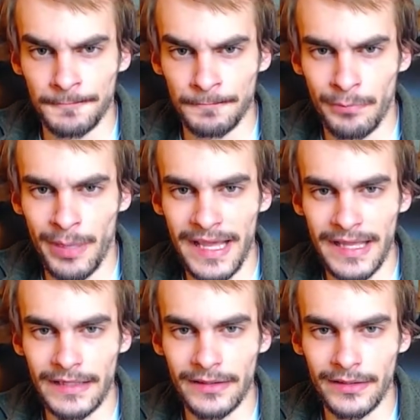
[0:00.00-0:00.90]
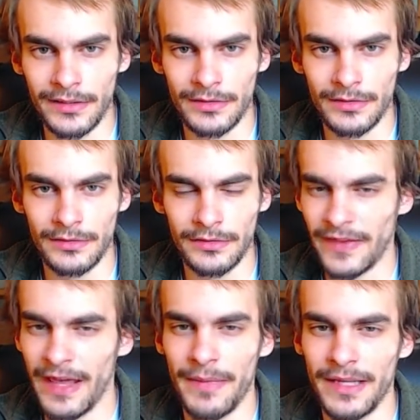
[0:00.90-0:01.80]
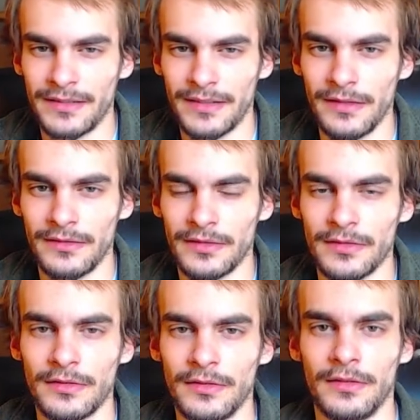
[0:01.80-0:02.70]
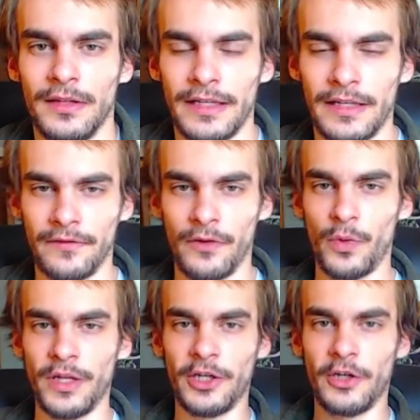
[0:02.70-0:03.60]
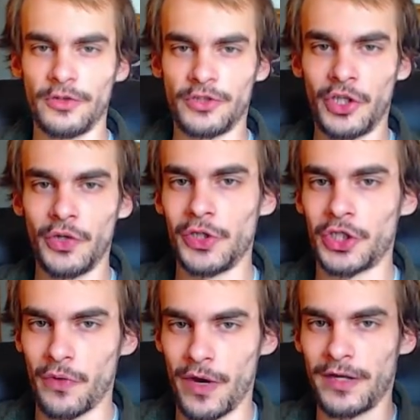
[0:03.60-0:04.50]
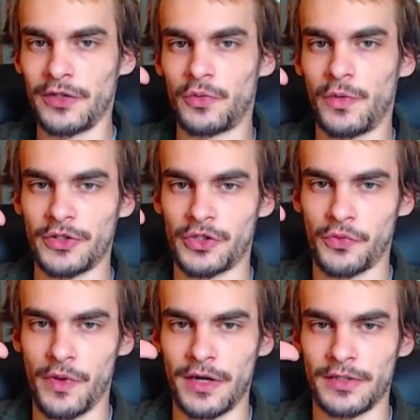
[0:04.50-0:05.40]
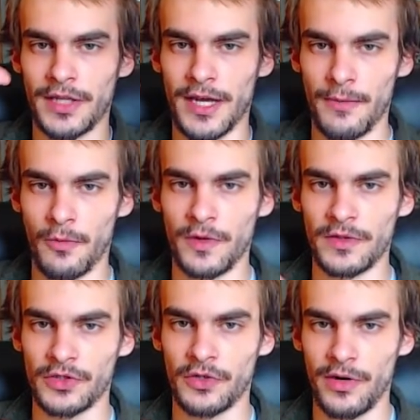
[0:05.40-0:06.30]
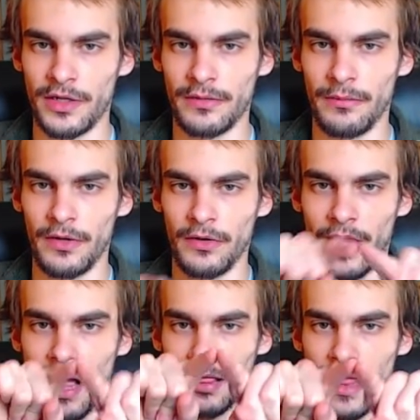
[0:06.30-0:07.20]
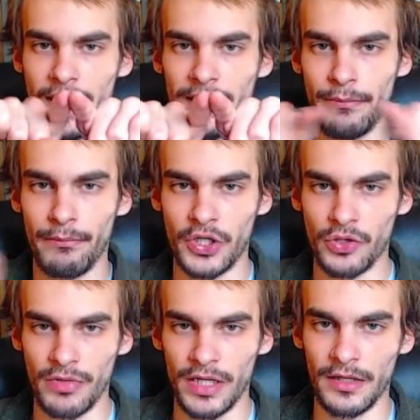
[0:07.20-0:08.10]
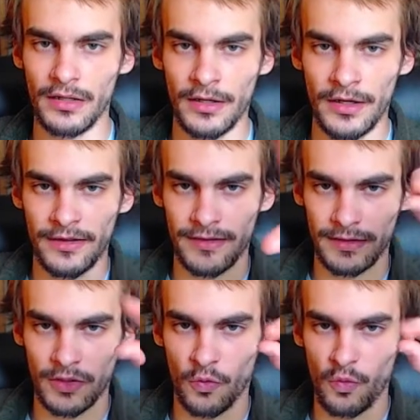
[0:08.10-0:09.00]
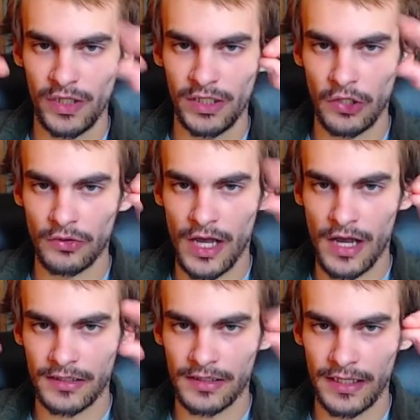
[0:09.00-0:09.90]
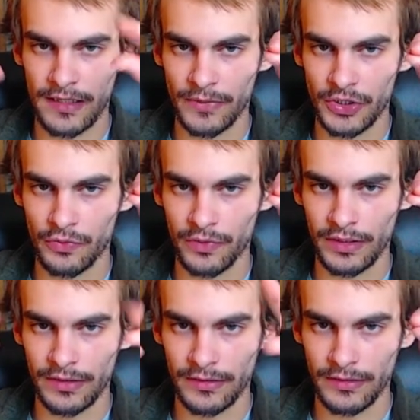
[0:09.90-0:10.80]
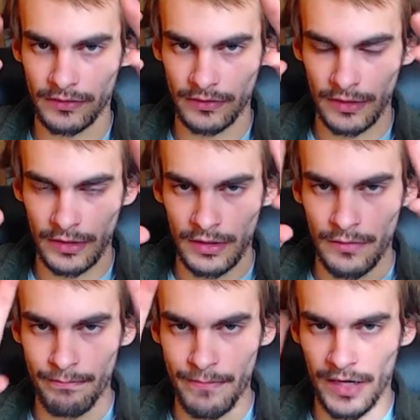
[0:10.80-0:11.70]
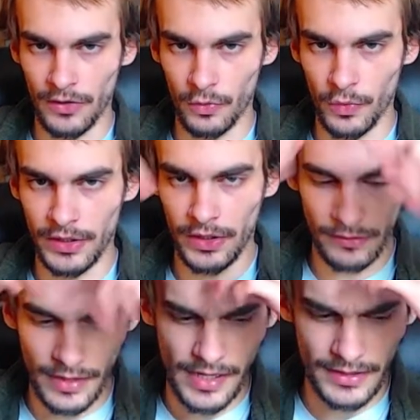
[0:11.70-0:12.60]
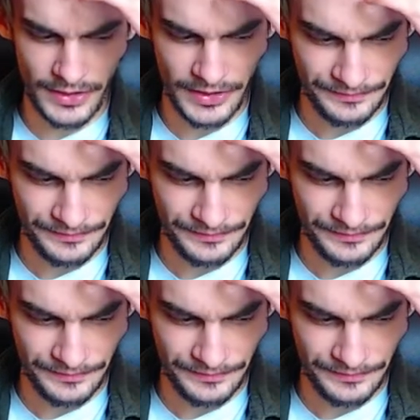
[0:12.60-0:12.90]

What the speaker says: pane, if that makes sense. Like if a window is 2 squares, 1 square on top, 1 square in the middle, that line in between, the little window locks in between, little metal window locks.